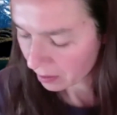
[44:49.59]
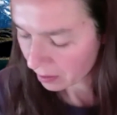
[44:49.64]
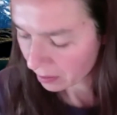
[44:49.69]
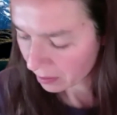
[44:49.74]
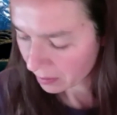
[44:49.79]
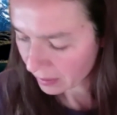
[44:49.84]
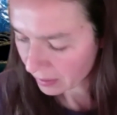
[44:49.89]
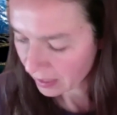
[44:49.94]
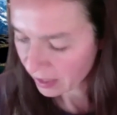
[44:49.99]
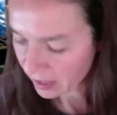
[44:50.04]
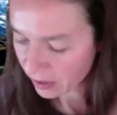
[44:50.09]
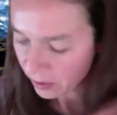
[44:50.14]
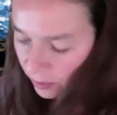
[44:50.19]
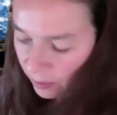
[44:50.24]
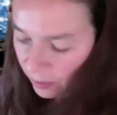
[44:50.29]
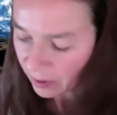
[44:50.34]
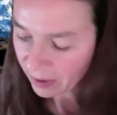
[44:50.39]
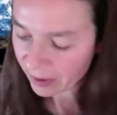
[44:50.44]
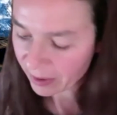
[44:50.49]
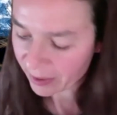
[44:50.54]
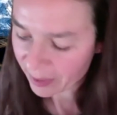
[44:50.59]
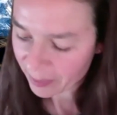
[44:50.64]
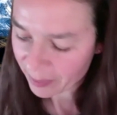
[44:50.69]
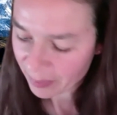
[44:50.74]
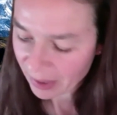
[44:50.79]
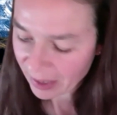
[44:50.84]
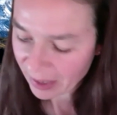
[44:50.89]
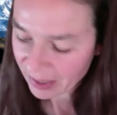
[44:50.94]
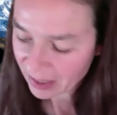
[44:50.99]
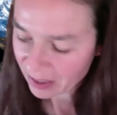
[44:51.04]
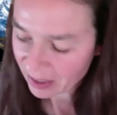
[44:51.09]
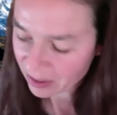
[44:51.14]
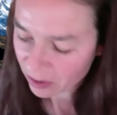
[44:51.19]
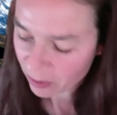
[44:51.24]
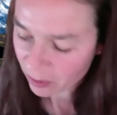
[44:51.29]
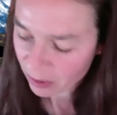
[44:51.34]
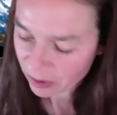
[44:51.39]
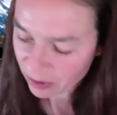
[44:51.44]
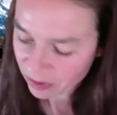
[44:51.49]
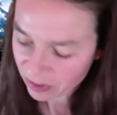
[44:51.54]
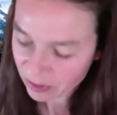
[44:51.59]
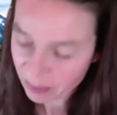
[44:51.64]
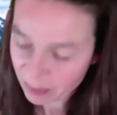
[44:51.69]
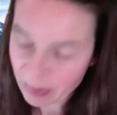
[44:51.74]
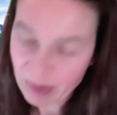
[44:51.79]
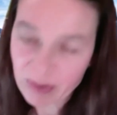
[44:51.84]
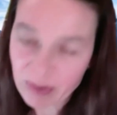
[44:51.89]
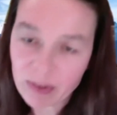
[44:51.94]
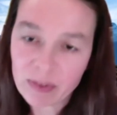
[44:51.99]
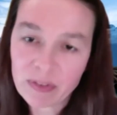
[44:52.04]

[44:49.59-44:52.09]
thank you. Um, I had a question about your